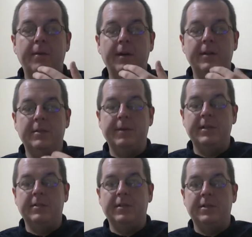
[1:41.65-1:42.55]
but it's
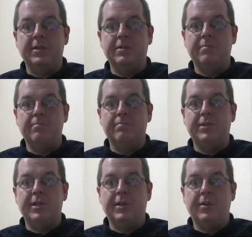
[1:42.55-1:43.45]
basically just
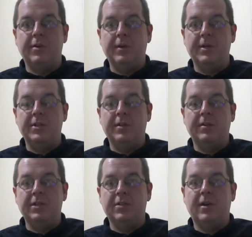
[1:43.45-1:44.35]
stick your donation
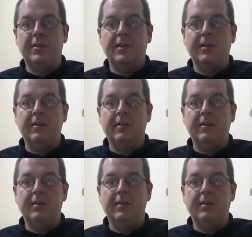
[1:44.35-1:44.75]
in the slot.